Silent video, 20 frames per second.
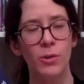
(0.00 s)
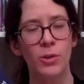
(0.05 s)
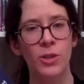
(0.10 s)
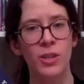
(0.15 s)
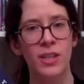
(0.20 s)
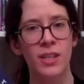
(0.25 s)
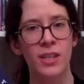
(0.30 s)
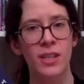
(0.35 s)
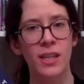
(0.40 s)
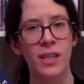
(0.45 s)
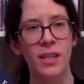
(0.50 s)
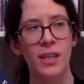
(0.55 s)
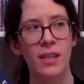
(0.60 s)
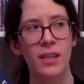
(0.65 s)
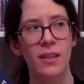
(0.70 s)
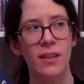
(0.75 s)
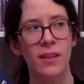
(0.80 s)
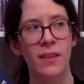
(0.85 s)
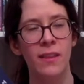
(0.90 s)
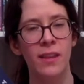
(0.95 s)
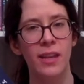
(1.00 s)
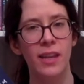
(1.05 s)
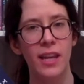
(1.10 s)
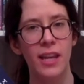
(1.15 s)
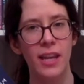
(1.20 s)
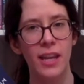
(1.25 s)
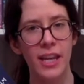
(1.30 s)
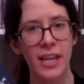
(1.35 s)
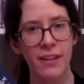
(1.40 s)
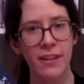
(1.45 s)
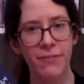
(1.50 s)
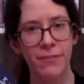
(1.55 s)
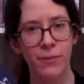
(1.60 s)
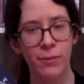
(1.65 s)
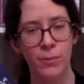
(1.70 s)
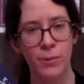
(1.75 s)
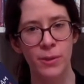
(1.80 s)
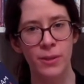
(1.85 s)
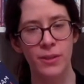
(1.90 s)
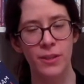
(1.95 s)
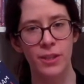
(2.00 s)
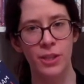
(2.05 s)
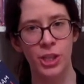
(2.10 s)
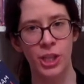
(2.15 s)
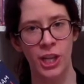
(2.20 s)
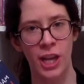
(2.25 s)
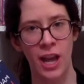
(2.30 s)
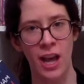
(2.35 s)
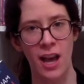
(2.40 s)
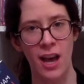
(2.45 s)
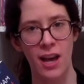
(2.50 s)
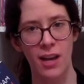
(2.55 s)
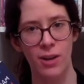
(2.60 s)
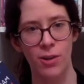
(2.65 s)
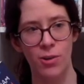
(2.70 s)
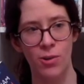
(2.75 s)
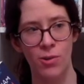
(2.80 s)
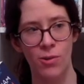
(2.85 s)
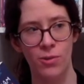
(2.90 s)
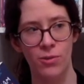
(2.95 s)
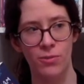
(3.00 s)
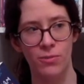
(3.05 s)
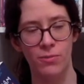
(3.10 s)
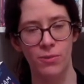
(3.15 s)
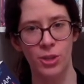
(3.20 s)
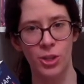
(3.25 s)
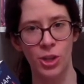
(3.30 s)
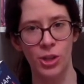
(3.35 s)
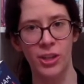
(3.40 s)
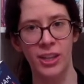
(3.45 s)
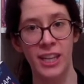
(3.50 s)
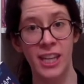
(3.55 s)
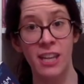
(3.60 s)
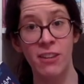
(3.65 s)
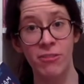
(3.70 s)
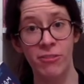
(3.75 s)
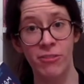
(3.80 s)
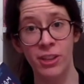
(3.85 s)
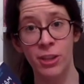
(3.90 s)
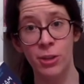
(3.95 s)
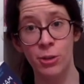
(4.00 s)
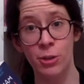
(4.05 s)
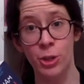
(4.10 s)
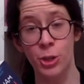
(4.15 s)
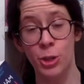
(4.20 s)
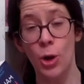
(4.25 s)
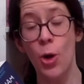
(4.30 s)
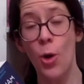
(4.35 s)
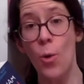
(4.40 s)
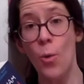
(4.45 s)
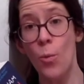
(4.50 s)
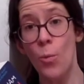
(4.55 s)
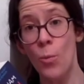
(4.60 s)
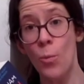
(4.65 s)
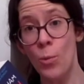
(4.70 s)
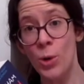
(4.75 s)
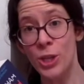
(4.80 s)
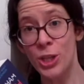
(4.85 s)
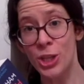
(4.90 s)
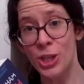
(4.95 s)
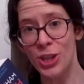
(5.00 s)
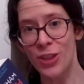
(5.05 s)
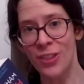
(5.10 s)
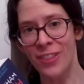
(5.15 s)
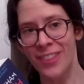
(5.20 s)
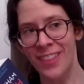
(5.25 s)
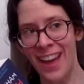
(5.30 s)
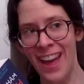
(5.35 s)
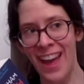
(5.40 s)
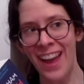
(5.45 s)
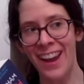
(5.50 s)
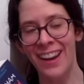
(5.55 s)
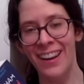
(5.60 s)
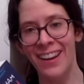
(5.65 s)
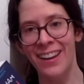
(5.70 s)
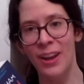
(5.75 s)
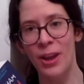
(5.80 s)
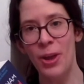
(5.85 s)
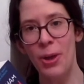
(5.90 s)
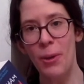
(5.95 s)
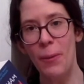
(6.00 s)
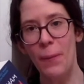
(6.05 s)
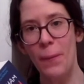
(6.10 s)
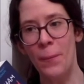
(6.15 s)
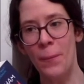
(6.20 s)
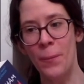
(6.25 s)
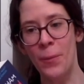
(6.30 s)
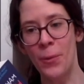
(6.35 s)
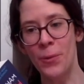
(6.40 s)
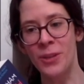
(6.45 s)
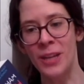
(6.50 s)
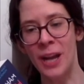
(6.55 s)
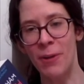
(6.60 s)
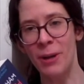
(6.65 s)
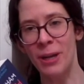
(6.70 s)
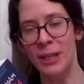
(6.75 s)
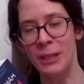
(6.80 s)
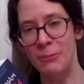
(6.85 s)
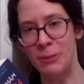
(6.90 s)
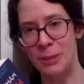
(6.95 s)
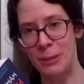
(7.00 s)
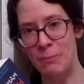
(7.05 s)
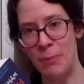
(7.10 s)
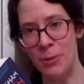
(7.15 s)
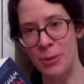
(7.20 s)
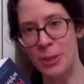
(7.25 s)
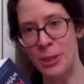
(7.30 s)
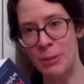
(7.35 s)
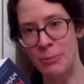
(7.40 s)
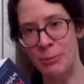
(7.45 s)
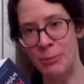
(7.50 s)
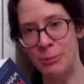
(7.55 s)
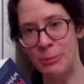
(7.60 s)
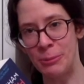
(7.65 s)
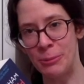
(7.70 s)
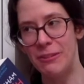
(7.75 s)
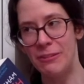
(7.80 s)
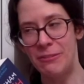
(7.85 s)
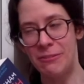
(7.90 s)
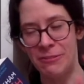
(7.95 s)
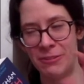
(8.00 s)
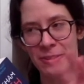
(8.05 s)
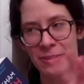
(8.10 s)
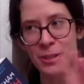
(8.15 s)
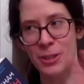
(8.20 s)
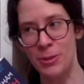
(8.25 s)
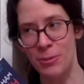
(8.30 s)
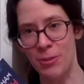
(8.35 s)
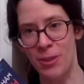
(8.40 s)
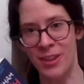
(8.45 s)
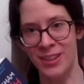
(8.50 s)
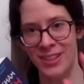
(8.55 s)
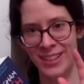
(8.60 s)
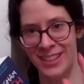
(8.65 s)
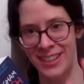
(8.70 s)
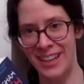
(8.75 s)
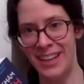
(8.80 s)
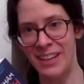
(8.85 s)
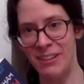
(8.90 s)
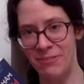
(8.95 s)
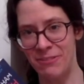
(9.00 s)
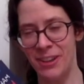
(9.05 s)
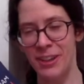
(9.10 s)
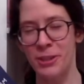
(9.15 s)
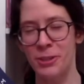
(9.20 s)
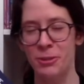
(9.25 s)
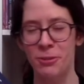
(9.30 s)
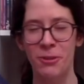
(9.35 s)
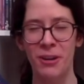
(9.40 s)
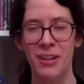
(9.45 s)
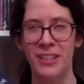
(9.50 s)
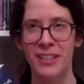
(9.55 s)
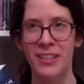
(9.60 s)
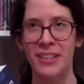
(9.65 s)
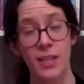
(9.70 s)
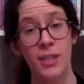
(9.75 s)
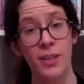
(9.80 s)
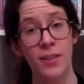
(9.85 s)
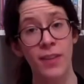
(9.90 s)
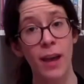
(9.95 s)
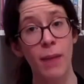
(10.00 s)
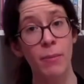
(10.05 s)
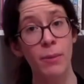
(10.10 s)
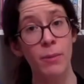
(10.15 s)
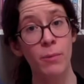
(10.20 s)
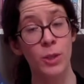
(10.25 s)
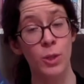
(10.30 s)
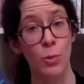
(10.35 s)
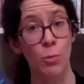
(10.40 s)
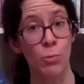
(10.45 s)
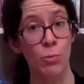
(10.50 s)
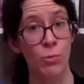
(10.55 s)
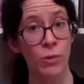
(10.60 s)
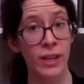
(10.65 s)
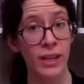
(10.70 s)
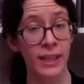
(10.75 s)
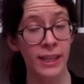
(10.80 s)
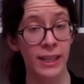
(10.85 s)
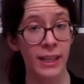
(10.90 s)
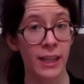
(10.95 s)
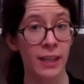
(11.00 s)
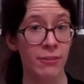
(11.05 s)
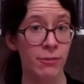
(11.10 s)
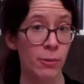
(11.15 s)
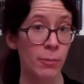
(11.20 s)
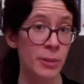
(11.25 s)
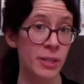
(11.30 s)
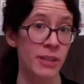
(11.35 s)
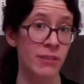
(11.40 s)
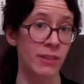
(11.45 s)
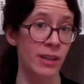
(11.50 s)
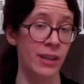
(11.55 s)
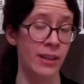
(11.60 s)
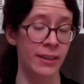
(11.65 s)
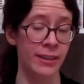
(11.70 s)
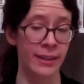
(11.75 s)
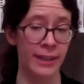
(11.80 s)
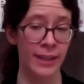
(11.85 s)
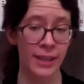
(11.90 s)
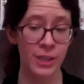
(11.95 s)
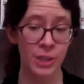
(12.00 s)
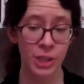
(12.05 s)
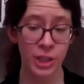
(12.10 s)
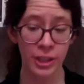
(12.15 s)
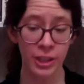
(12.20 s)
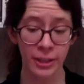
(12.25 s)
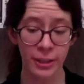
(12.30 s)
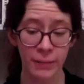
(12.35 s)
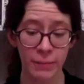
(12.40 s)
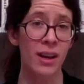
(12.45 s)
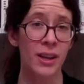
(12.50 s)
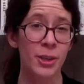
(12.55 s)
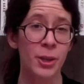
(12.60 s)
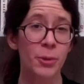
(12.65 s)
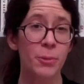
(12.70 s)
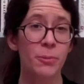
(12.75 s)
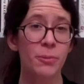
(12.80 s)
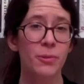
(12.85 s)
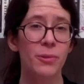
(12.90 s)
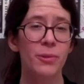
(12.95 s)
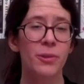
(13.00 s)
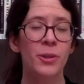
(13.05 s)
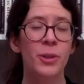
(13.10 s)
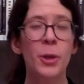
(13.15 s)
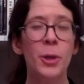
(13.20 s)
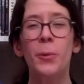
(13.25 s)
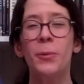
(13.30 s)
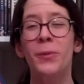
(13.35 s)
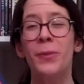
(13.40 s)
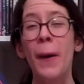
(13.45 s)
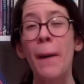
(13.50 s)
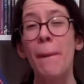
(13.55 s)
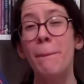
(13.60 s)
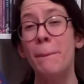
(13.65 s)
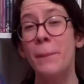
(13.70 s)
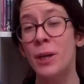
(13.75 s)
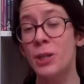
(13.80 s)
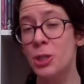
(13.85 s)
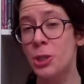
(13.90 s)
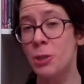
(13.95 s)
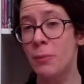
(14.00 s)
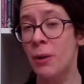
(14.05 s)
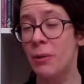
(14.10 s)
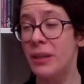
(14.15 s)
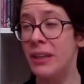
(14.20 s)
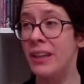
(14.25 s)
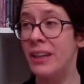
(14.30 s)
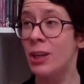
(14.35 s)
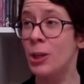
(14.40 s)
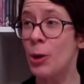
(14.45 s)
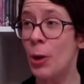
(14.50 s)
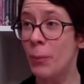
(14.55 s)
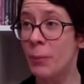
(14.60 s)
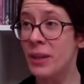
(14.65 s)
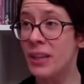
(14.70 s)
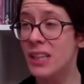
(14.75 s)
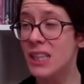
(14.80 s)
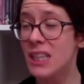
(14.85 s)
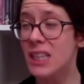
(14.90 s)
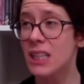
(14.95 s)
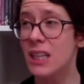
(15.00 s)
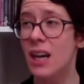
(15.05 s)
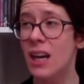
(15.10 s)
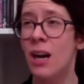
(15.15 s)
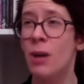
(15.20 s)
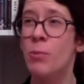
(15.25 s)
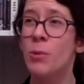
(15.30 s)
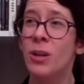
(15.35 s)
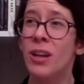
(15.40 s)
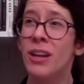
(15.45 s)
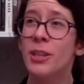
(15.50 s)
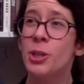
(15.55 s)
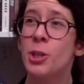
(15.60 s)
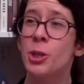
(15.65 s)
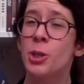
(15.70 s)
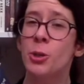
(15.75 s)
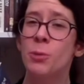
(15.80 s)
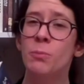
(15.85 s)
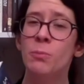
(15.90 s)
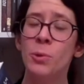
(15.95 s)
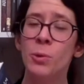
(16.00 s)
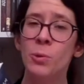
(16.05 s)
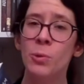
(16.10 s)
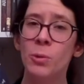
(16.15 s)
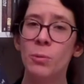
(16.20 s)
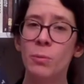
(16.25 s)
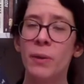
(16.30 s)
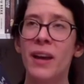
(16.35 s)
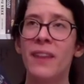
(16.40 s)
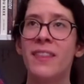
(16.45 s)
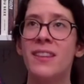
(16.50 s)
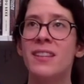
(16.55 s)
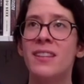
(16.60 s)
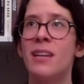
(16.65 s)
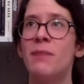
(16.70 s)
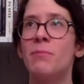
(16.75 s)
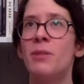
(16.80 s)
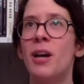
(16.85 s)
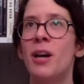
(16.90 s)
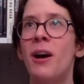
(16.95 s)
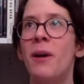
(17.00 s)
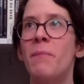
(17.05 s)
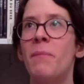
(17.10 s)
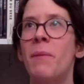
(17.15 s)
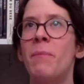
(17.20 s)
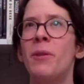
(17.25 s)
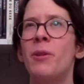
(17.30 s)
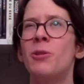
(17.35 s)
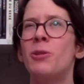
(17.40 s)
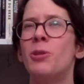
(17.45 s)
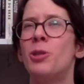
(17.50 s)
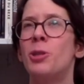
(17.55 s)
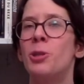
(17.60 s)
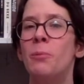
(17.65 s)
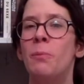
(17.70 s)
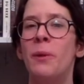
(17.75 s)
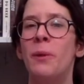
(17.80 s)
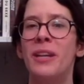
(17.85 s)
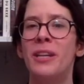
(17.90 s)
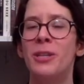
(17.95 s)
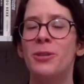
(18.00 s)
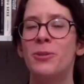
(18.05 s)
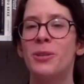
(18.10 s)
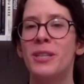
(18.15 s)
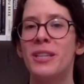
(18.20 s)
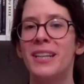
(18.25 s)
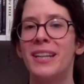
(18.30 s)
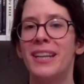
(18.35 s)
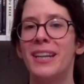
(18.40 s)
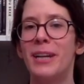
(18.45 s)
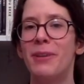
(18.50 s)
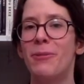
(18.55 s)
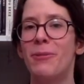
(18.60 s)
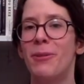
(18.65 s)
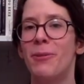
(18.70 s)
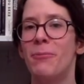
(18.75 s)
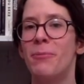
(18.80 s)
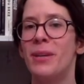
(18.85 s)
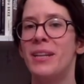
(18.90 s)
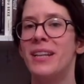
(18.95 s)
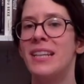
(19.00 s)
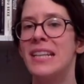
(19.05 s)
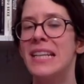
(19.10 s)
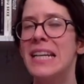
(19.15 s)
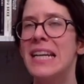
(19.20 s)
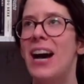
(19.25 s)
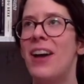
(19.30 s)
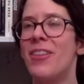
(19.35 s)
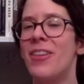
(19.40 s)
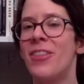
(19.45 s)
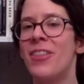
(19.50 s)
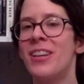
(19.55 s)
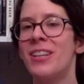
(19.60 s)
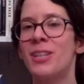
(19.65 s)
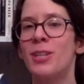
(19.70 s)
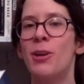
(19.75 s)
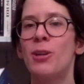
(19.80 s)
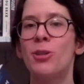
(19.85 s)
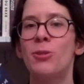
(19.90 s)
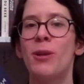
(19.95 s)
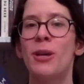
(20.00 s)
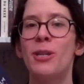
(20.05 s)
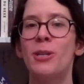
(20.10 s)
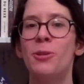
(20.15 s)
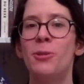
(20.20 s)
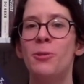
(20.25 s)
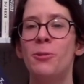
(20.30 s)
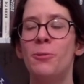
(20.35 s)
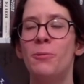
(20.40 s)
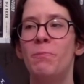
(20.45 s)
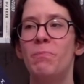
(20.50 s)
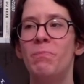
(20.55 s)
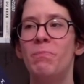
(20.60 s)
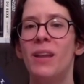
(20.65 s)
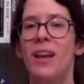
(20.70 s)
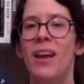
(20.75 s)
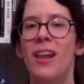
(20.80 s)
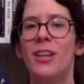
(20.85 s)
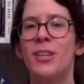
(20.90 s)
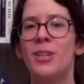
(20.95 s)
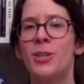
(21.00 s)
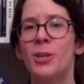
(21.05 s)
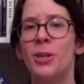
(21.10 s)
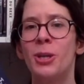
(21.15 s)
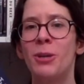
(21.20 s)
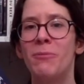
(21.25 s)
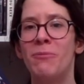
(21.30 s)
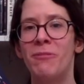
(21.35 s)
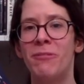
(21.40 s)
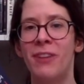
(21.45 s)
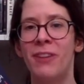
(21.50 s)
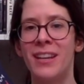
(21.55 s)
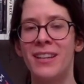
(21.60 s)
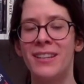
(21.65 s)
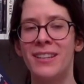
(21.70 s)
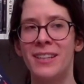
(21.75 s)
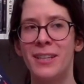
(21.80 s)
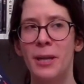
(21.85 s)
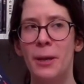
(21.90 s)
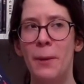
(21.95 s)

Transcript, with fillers: to see the influence she had on certain key figures, which then were directly responsible for the two thousand eight financial crisis. So that bit was really informative and engaging. I don't know that much about economics. I would like to know more, but at the same time, I'm not super interested and I'd rather read other things. So I tried to circumvent